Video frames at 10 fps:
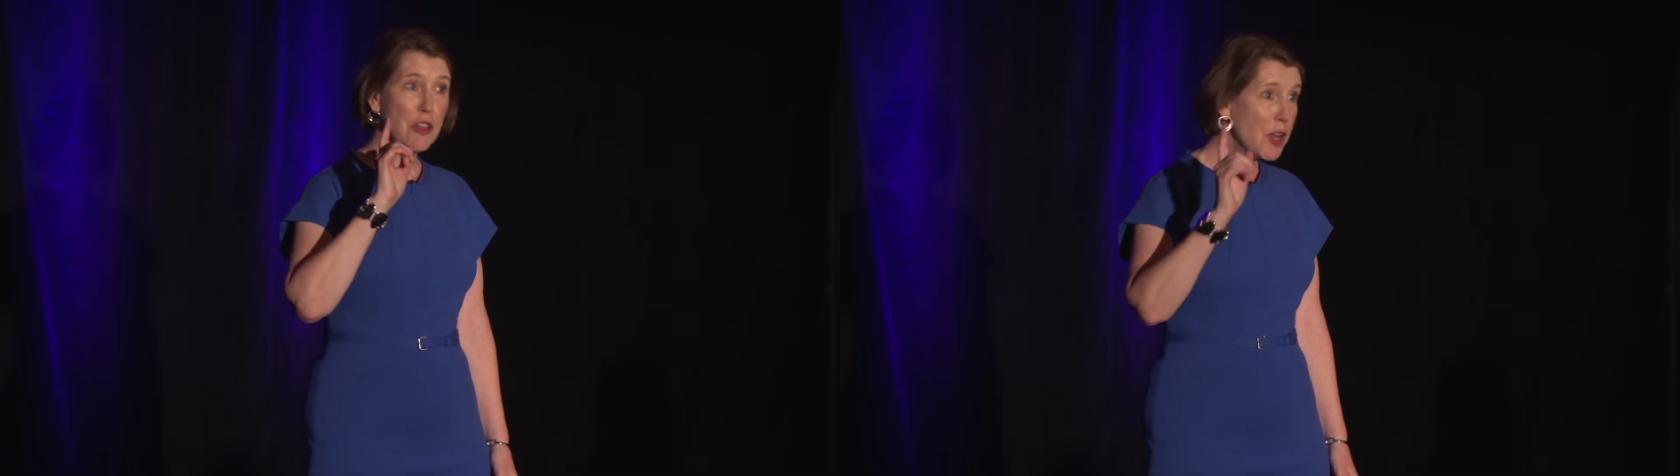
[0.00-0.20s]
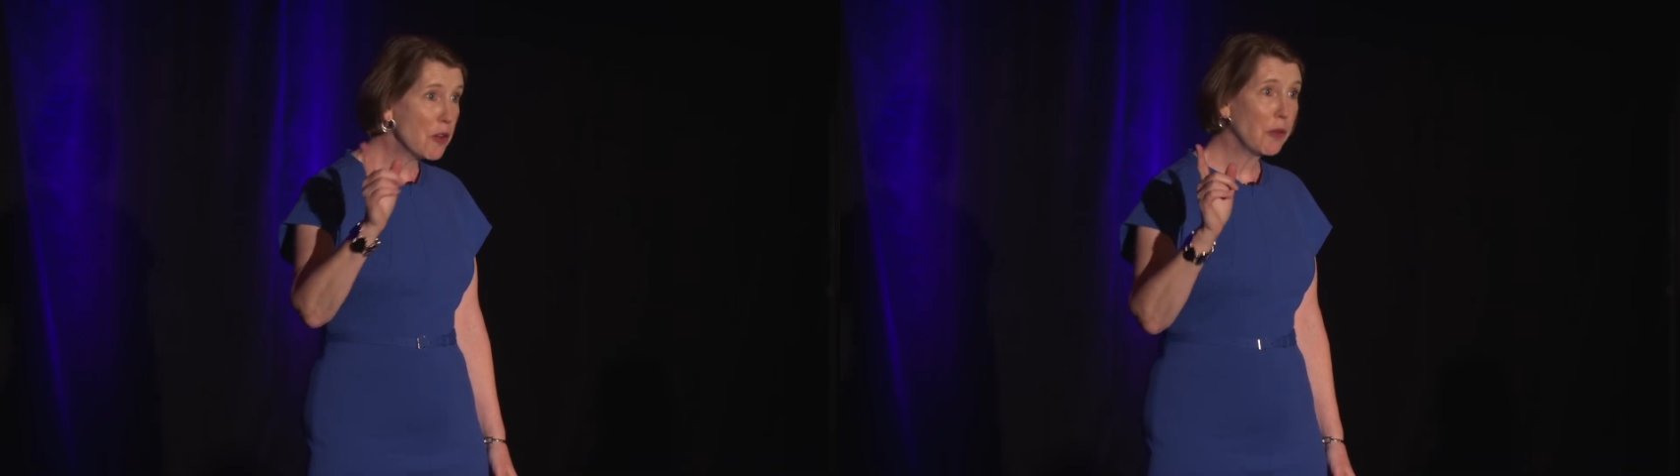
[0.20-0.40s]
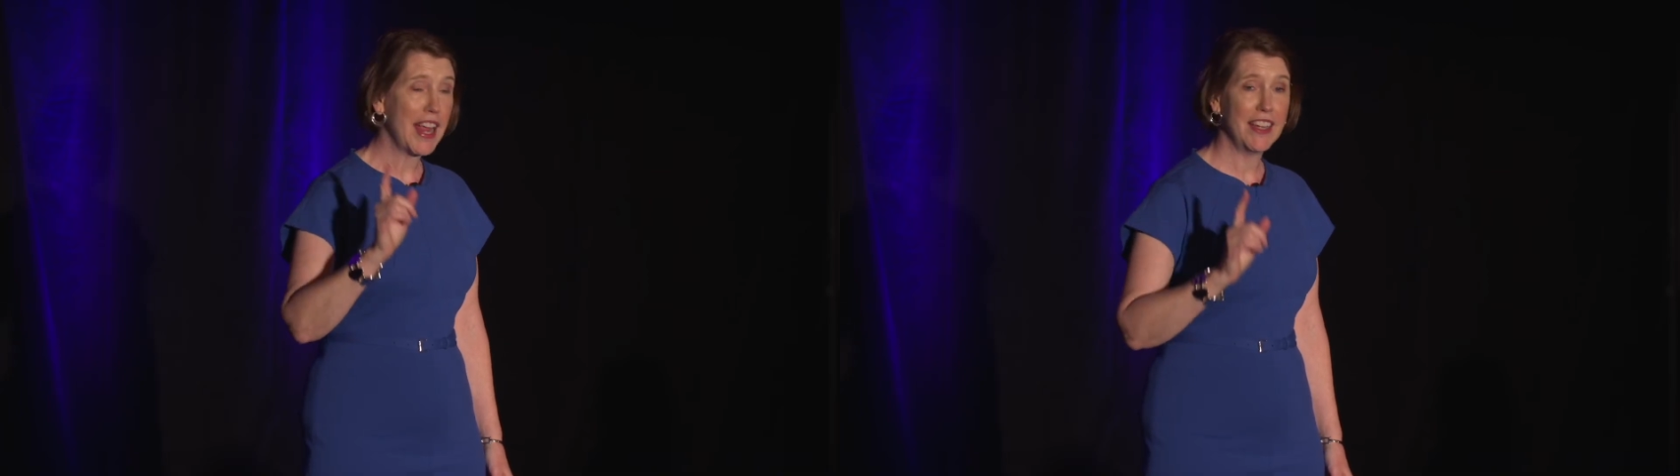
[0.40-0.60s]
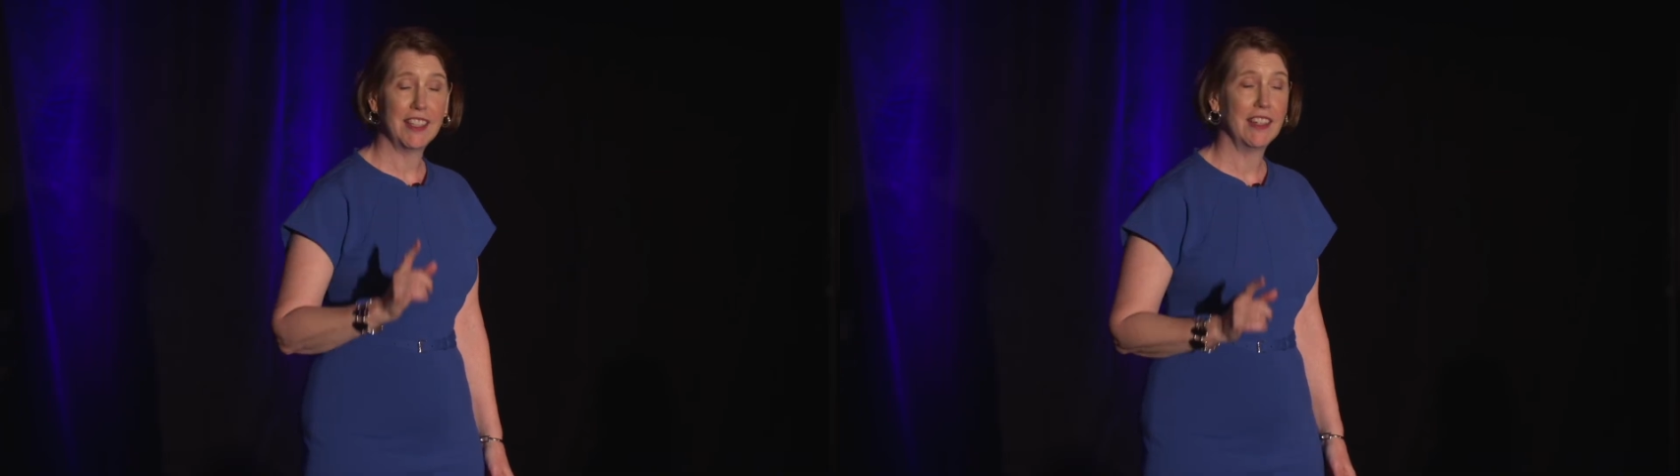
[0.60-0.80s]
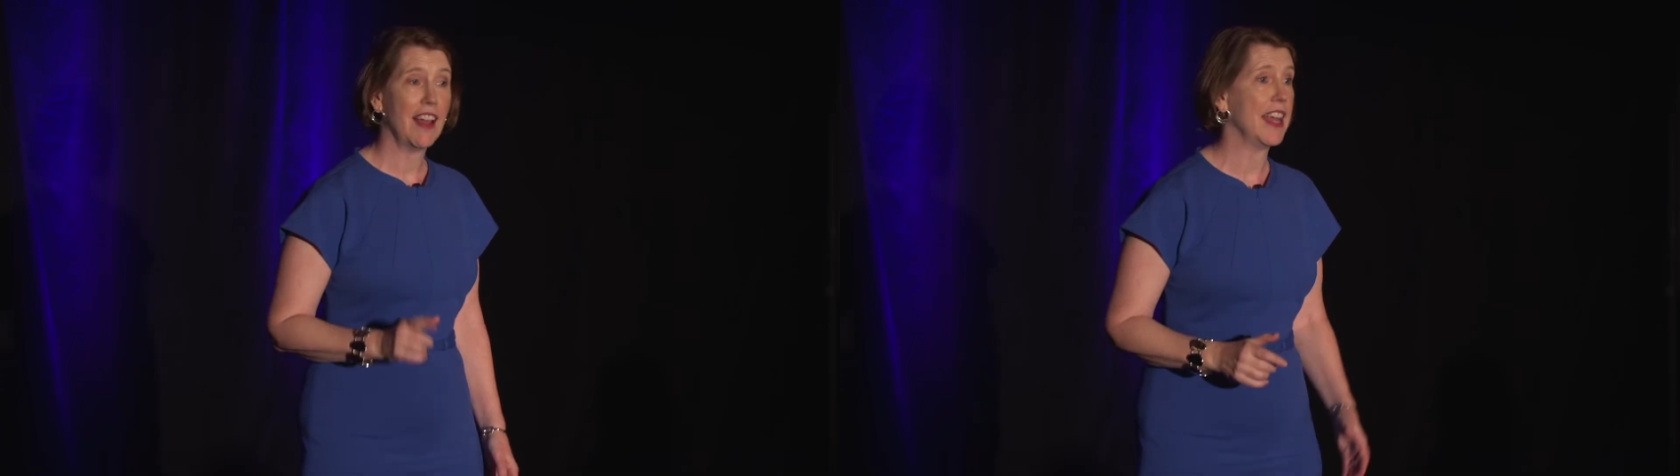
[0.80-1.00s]
You can
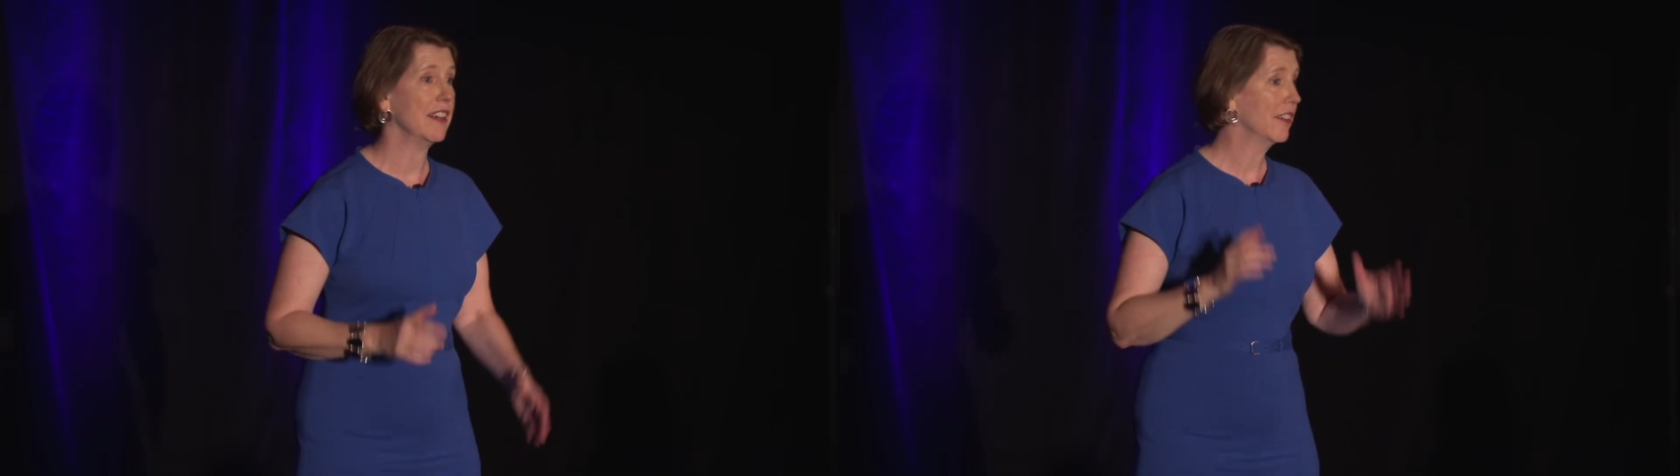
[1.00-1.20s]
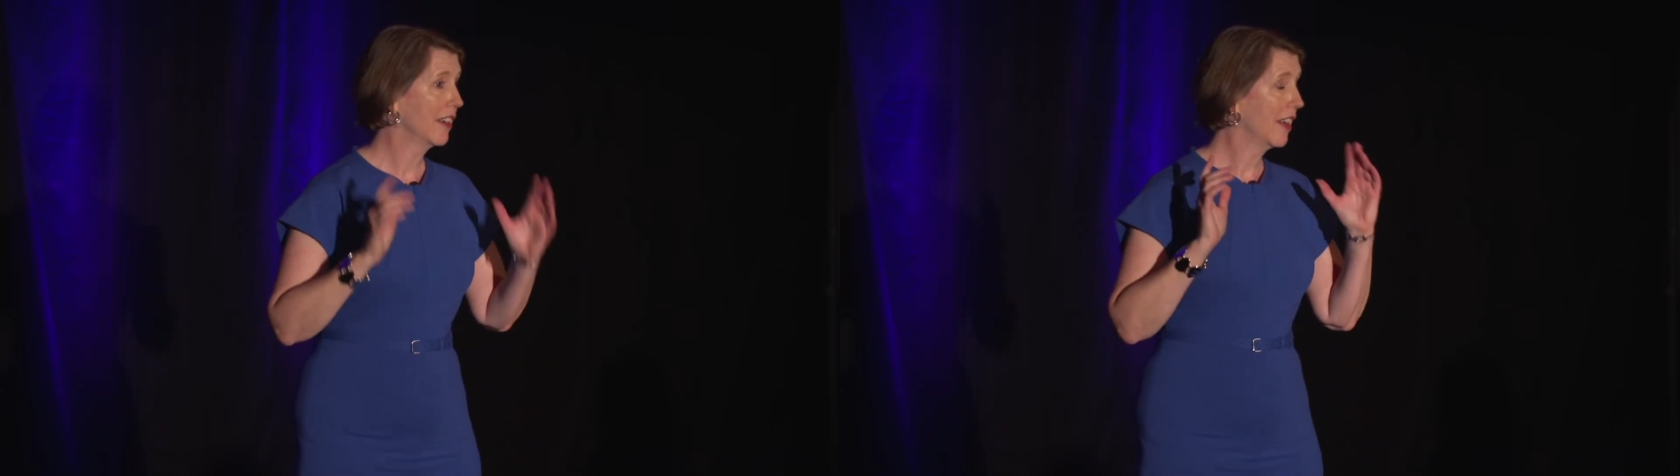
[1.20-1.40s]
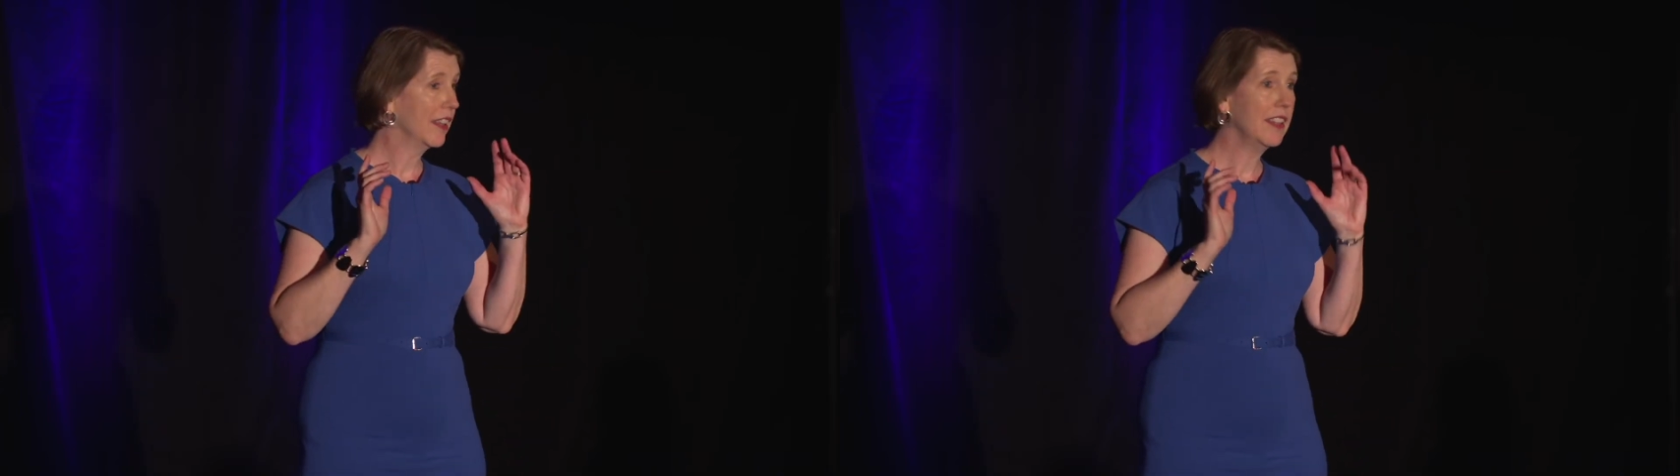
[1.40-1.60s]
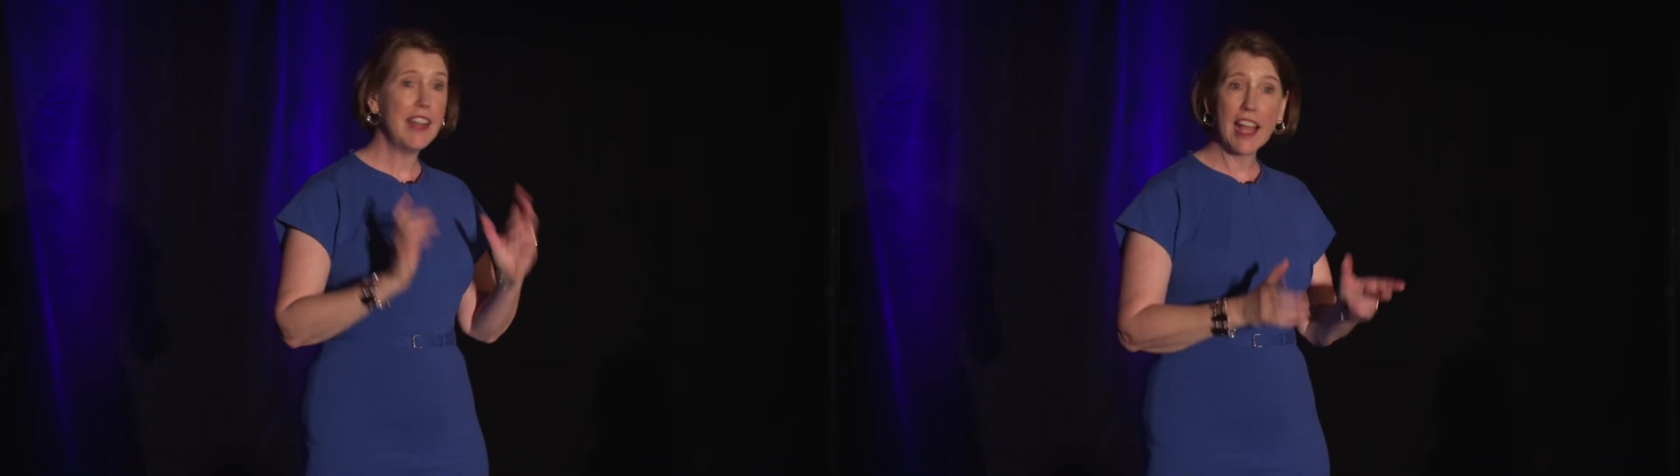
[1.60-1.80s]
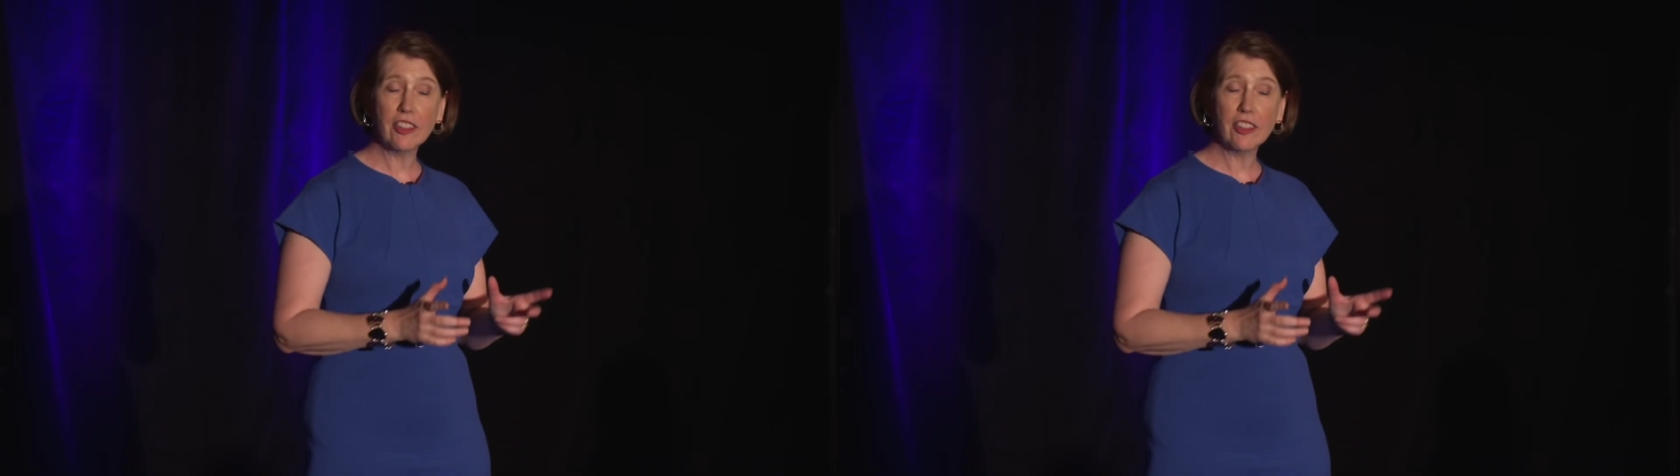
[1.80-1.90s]
create it tonight. The